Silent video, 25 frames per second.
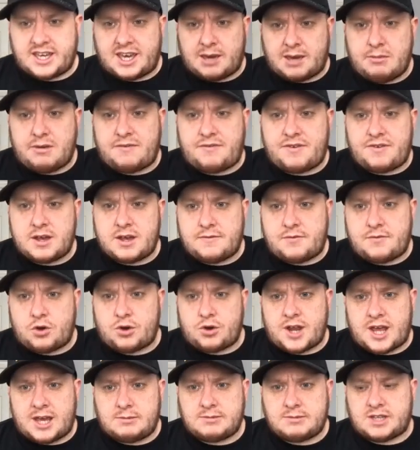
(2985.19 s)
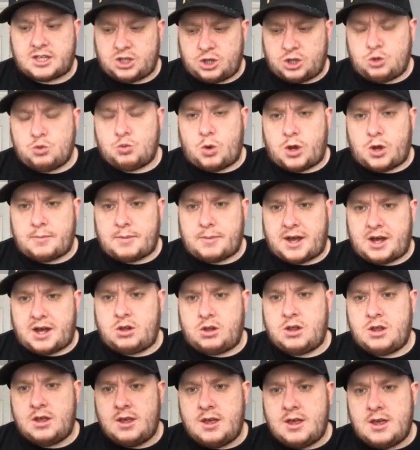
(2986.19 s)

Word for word: give me three or four names that you want to battle.